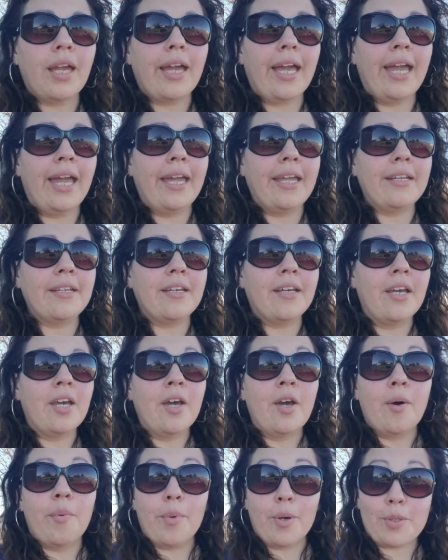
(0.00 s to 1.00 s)
and
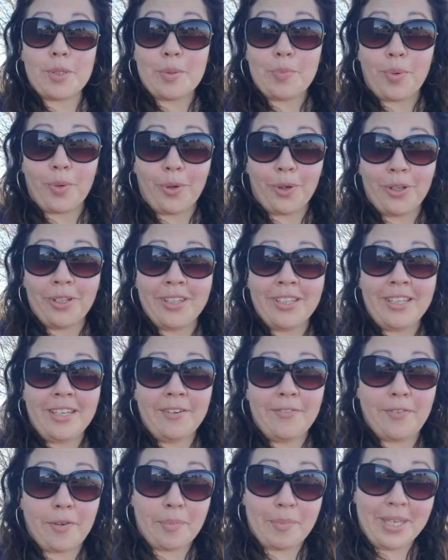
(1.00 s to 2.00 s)
most
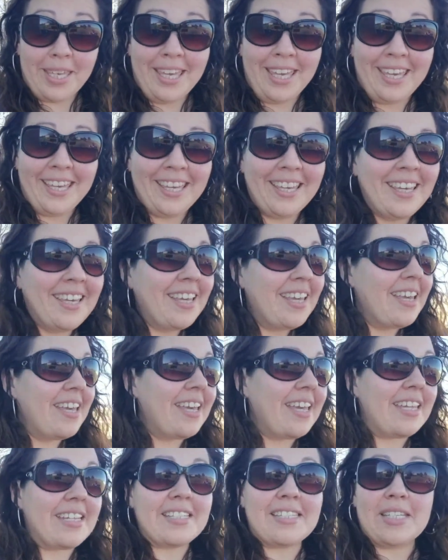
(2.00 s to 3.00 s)
importantly for me,
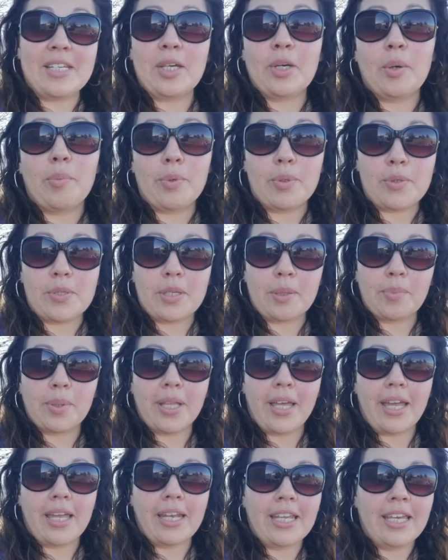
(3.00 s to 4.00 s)
it is an ego boosting
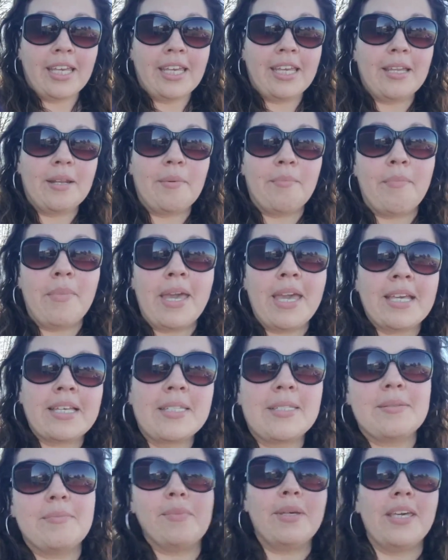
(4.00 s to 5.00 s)
plant. It
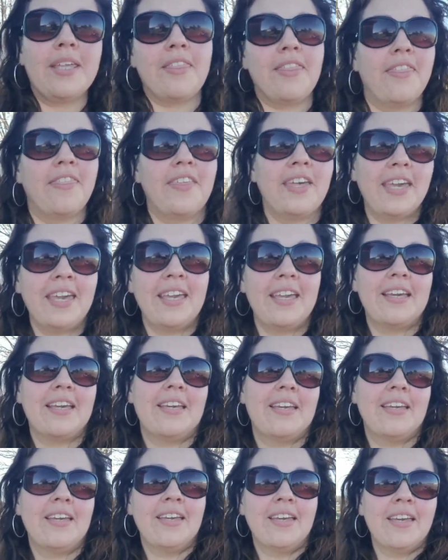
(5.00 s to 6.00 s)
makes me
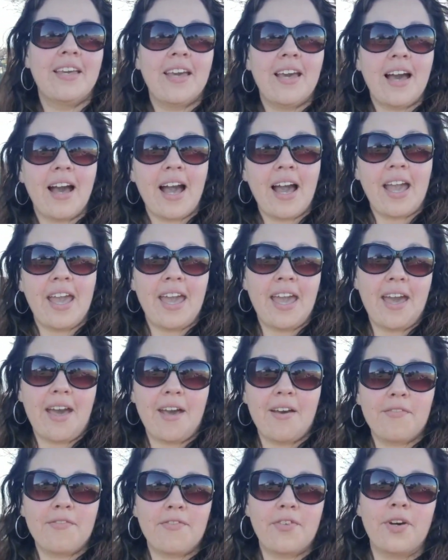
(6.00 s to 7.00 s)
think I
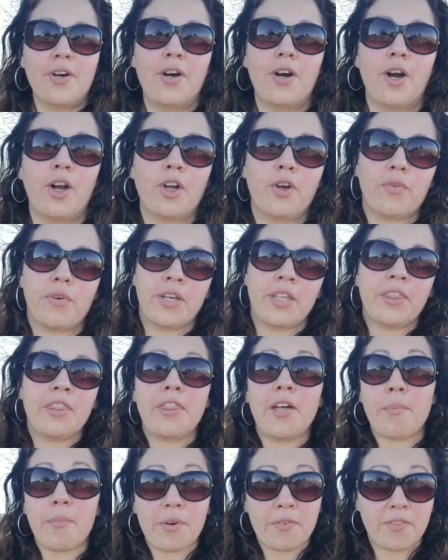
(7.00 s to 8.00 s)
have a green
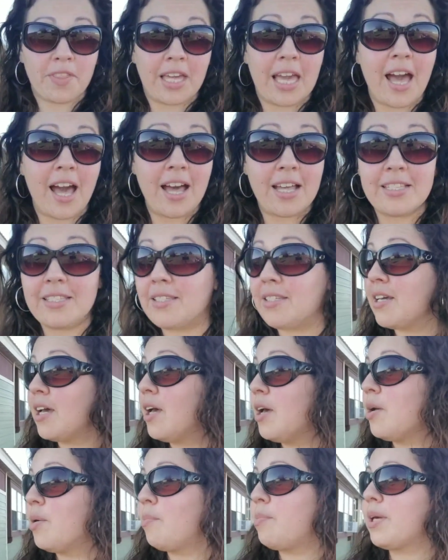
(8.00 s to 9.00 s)
thumb of the gods,
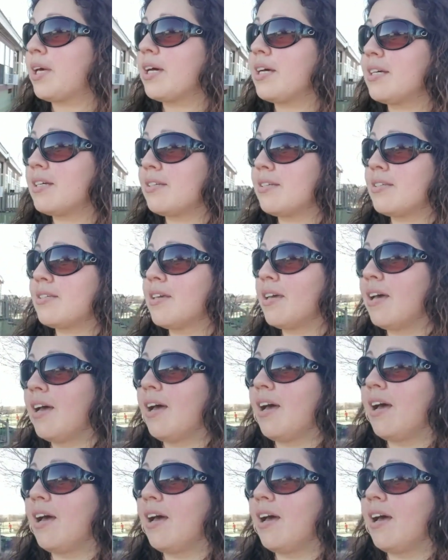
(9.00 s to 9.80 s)
because